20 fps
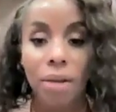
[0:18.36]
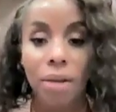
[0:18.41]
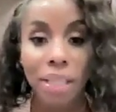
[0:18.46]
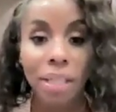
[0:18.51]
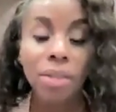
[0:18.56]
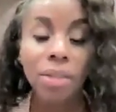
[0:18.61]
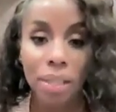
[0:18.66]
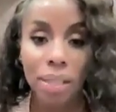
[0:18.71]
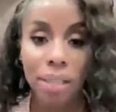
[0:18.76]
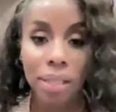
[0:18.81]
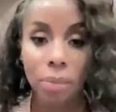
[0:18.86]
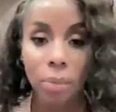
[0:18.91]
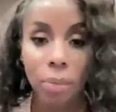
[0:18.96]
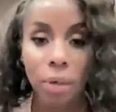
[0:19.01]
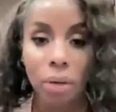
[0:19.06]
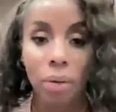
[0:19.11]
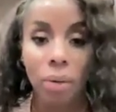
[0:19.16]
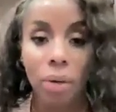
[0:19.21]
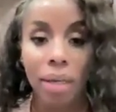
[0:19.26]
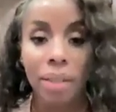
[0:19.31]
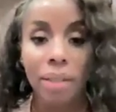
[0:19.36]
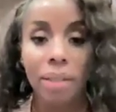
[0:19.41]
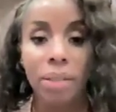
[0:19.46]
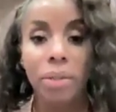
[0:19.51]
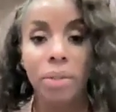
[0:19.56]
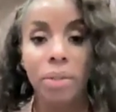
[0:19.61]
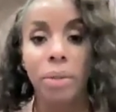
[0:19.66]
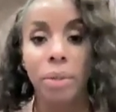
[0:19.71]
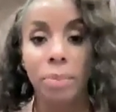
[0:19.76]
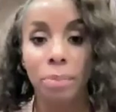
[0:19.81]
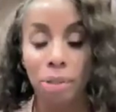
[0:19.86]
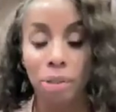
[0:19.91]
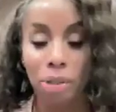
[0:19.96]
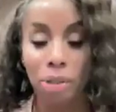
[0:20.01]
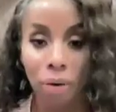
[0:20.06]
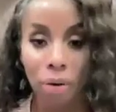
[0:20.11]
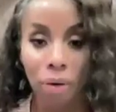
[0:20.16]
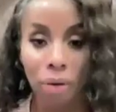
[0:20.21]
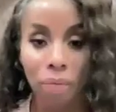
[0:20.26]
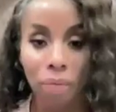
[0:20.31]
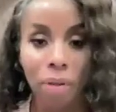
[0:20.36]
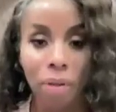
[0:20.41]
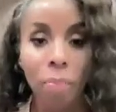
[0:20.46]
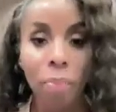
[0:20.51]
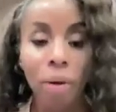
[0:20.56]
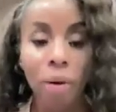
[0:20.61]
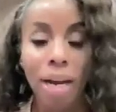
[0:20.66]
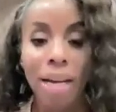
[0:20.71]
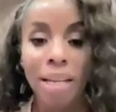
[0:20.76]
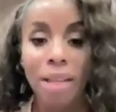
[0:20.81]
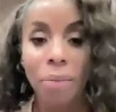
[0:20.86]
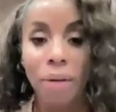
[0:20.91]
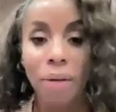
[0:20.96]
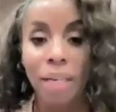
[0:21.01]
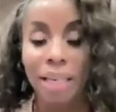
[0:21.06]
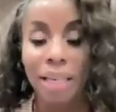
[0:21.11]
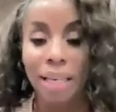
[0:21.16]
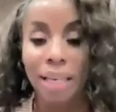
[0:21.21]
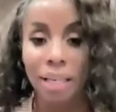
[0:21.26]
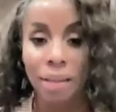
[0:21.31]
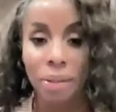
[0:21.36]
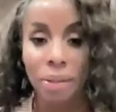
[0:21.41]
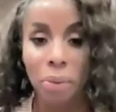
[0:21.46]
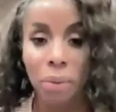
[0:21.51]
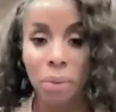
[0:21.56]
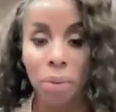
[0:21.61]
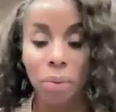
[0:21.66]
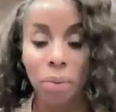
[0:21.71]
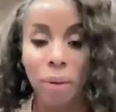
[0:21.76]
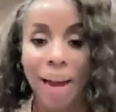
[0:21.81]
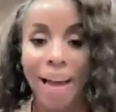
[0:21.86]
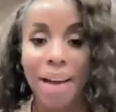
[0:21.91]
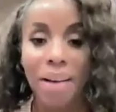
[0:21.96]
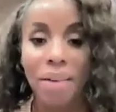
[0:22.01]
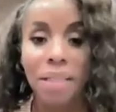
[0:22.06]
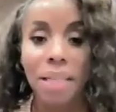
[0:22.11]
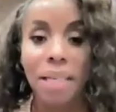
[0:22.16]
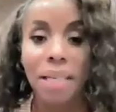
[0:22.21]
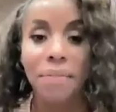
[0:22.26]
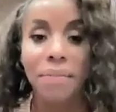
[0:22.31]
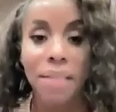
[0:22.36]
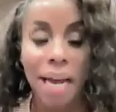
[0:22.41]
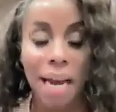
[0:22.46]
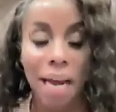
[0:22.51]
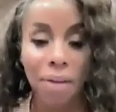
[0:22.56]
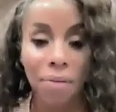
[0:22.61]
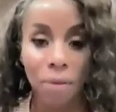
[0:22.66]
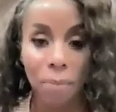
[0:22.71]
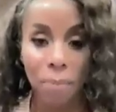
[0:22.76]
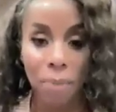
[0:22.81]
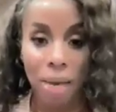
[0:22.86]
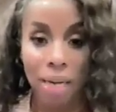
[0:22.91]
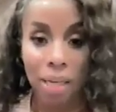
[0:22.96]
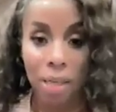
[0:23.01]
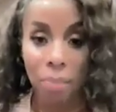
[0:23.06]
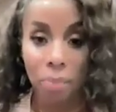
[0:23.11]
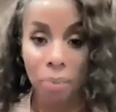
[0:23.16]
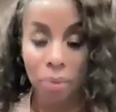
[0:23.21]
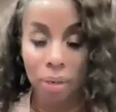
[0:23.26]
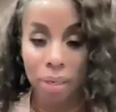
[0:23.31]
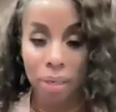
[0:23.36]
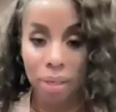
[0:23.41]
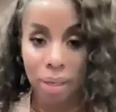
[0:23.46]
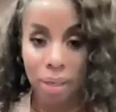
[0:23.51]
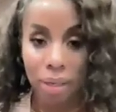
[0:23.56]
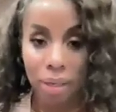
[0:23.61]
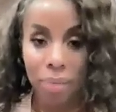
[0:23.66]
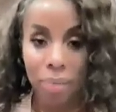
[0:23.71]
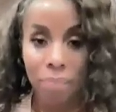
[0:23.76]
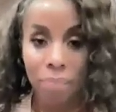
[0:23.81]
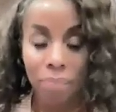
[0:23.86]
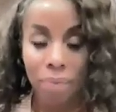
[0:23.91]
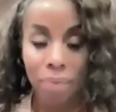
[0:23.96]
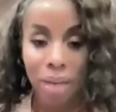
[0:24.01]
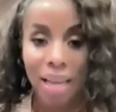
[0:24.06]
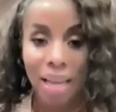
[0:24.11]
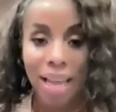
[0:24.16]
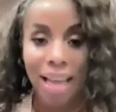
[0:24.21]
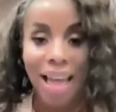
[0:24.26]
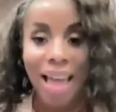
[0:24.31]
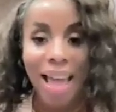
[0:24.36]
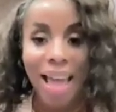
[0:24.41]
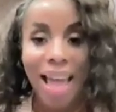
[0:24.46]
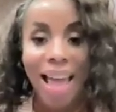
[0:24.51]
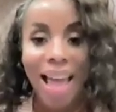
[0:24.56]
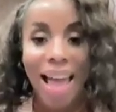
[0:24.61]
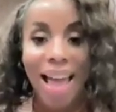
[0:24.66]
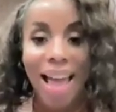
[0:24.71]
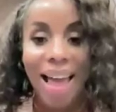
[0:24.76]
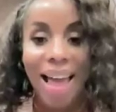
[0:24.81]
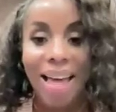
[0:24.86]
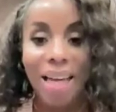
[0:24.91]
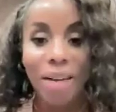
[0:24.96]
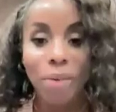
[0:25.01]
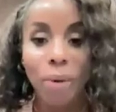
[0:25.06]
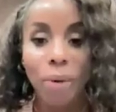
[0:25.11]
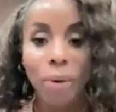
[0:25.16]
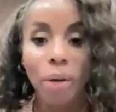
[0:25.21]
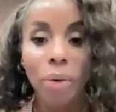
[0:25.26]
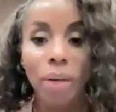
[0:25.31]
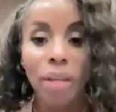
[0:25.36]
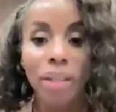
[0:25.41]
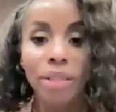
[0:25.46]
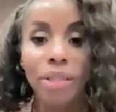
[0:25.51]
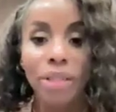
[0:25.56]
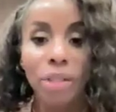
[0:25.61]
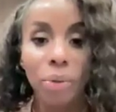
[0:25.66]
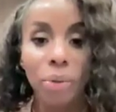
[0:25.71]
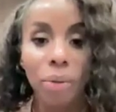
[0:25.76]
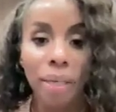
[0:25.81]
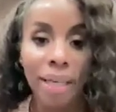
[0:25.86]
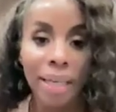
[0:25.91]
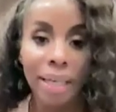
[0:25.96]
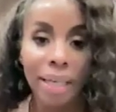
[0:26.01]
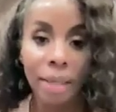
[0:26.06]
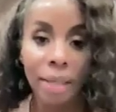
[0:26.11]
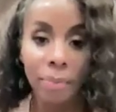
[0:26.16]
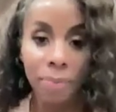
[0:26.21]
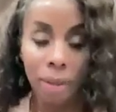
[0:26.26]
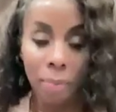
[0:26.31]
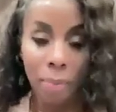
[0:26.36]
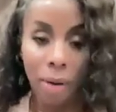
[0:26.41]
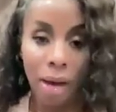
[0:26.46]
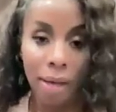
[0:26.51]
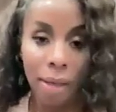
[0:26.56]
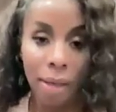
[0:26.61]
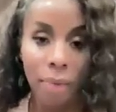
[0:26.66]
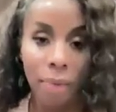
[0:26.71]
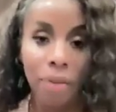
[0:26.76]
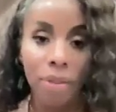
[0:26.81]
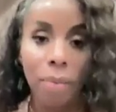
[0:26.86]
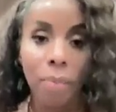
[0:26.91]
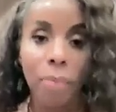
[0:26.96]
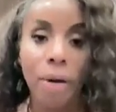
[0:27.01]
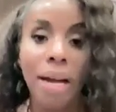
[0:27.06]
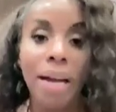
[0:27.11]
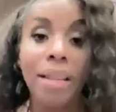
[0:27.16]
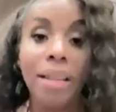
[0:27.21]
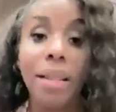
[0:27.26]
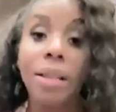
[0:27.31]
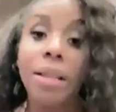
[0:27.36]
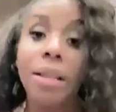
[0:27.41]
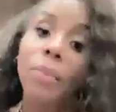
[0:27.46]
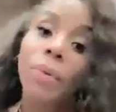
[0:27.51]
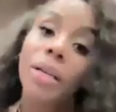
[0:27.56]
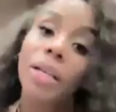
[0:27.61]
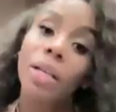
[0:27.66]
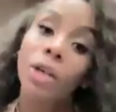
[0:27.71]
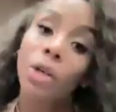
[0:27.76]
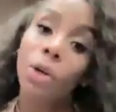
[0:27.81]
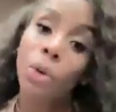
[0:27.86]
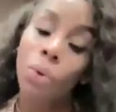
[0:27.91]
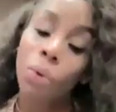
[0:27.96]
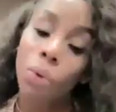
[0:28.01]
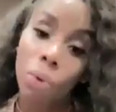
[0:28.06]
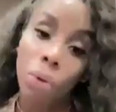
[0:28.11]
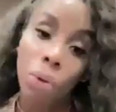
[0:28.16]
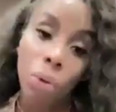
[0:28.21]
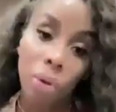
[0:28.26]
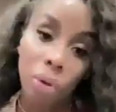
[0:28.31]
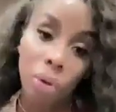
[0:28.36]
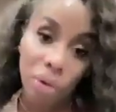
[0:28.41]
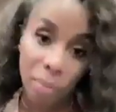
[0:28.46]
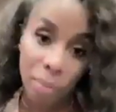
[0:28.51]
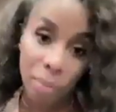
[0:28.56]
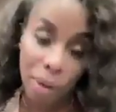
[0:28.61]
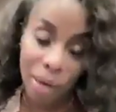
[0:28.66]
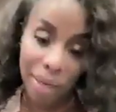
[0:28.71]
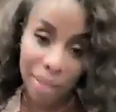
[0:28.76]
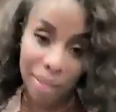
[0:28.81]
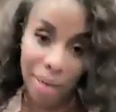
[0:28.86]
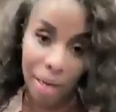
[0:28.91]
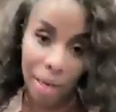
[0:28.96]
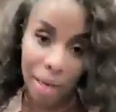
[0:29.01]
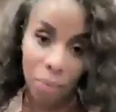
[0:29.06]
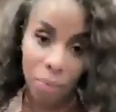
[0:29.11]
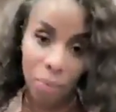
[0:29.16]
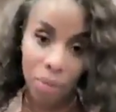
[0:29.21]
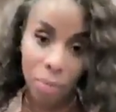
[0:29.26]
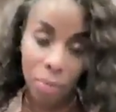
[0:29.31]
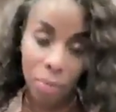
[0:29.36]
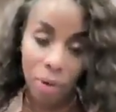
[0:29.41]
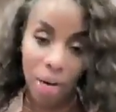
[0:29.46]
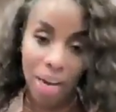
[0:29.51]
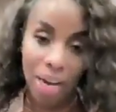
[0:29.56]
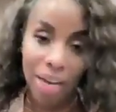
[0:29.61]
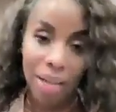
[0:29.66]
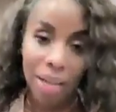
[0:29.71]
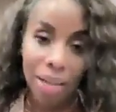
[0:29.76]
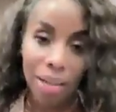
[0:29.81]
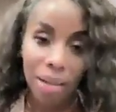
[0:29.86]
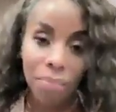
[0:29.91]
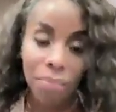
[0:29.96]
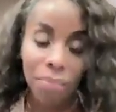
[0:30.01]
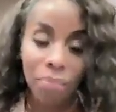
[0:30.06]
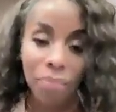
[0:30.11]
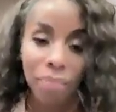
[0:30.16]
First things first is we're going to observe the breath. We're going to get into a round of diaphragmatic breathing. And we're going to heat up the body with the breath, and then we're going to cool the body down with the breath.